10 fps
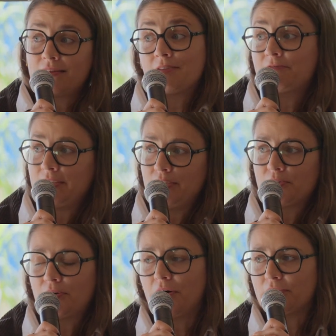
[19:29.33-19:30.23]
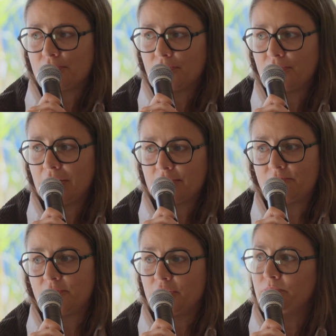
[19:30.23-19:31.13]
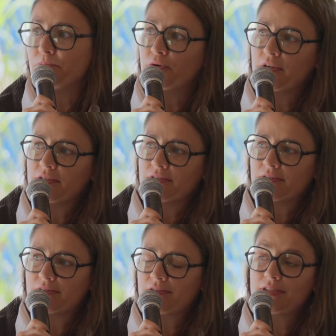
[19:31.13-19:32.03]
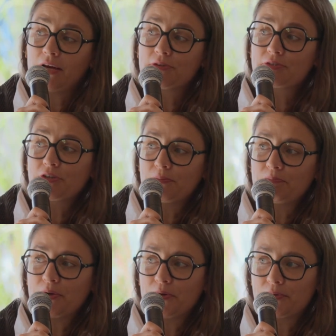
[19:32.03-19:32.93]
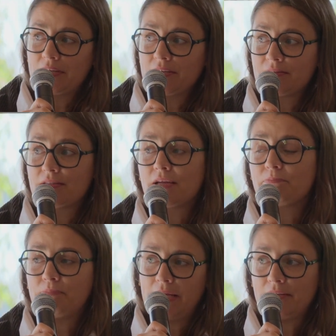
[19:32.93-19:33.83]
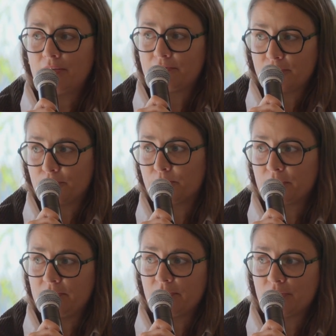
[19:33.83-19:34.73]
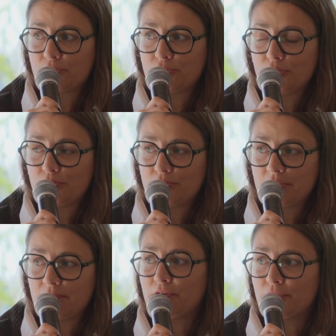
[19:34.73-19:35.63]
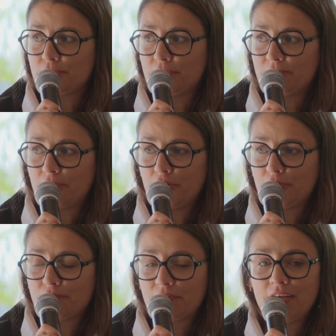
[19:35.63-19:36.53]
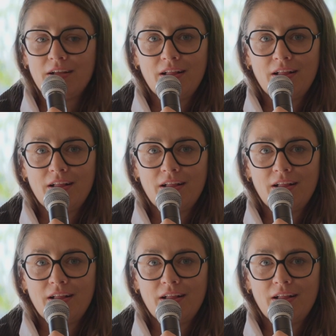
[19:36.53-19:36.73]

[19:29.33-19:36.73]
And the video also has a very important sound component that many of your previous shows have also involved.